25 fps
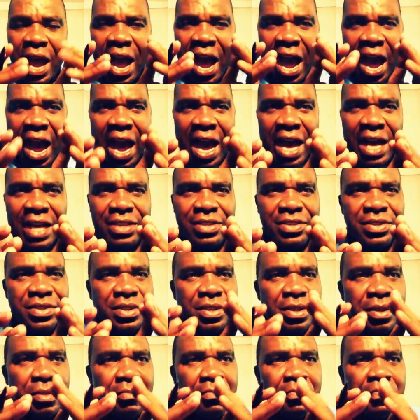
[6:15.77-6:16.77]

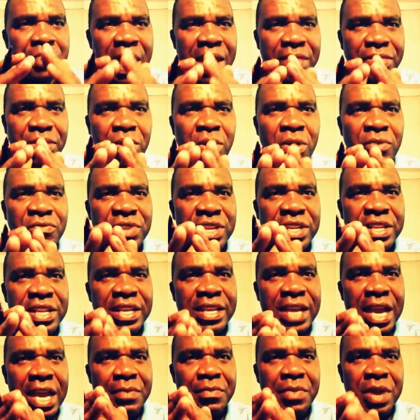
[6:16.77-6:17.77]
as part of the
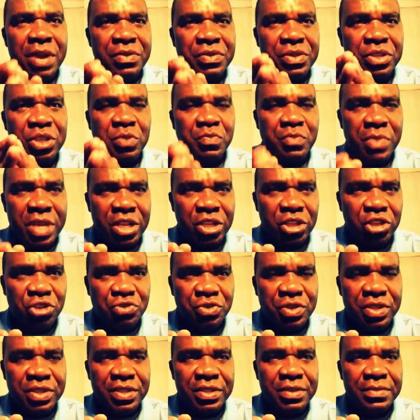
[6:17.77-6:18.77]
Idika Imeri's
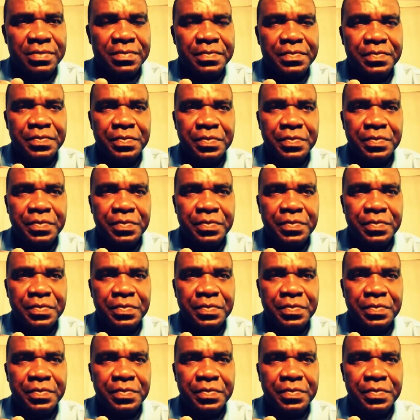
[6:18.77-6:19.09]
ministries.